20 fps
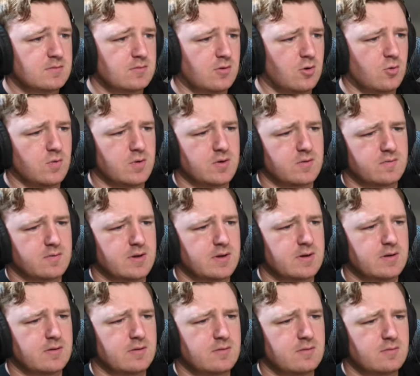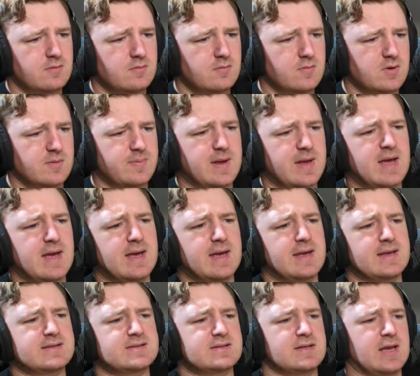Oh, what a run. What a
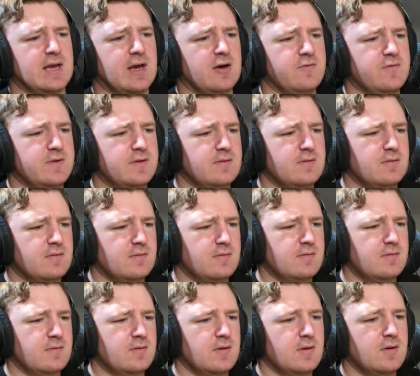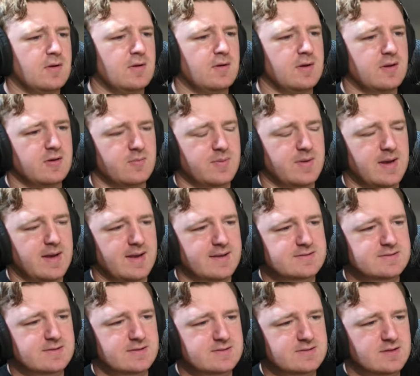pass, Galvin. Another
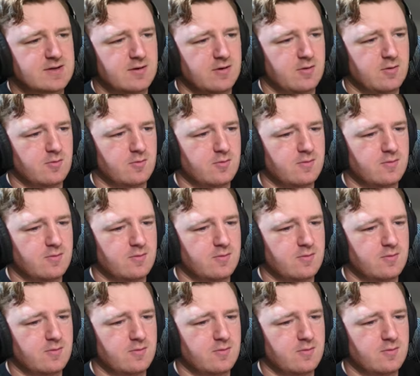pass. Let's go.